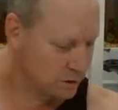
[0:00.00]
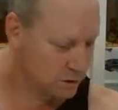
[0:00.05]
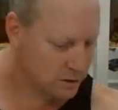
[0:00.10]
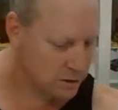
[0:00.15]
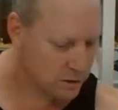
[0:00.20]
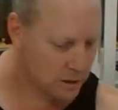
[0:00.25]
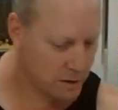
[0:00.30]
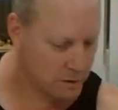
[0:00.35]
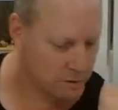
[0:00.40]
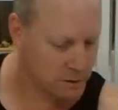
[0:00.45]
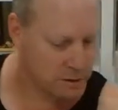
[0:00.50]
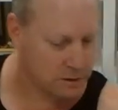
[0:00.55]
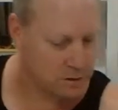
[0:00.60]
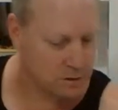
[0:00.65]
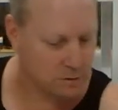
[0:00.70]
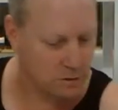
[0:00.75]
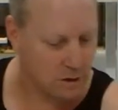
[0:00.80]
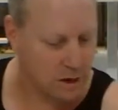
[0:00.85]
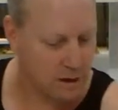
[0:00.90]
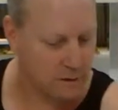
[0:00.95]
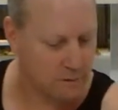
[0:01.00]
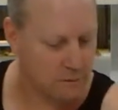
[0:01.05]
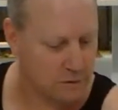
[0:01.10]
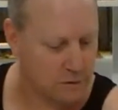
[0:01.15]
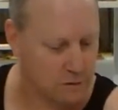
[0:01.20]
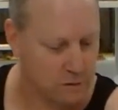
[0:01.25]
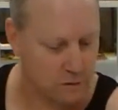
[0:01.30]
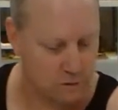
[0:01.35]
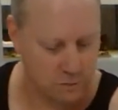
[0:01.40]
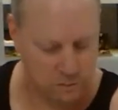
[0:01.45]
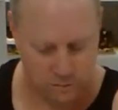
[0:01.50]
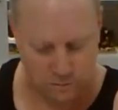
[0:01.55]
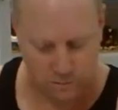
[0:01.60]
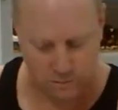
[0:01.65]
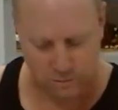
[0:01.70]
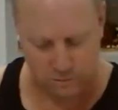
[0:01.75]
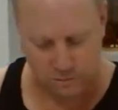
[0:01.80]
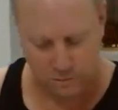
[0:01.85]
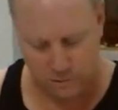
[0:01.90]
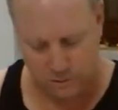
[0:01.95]
just going to have to
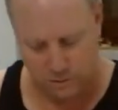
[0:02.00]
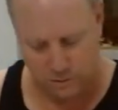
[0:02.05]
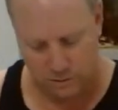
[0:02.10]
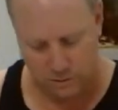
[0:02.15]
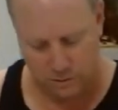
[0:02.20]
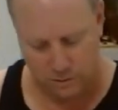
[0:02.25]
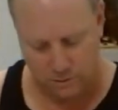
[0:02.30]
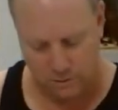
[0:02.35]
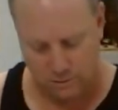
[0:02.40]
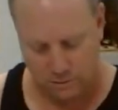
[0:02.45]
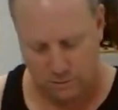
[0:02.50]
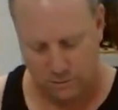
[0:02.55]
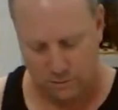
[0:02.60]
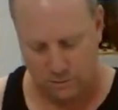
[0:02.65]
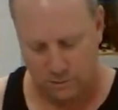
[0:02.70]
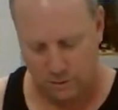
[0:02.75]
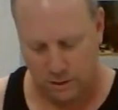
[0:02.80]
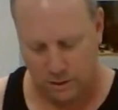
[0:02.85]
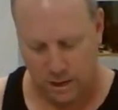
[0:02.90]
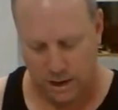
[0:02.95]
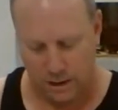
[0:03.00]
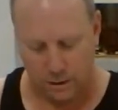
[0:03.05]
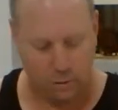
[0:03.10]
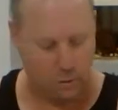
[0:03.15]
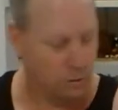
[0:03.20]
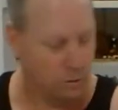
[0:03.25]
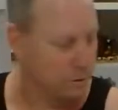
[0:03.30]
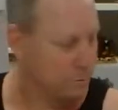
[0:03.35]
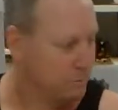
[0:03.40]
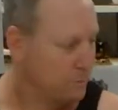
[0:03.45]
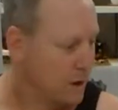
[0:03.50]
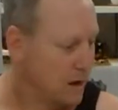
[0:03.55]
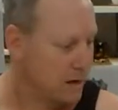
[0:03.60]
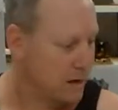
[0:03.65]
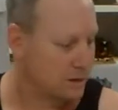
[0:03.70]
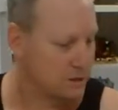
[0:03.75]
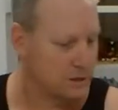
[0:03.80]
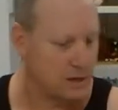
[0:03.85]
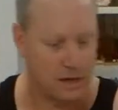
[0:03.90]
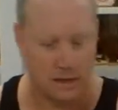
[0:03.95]
lay all the
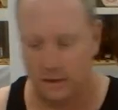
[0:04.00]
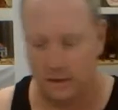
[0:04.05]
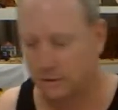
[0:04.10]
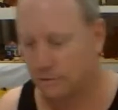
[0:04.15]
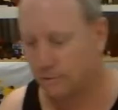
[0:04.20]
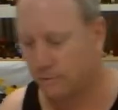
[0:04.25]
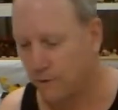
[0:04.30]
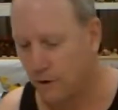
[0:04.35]
parts out. It is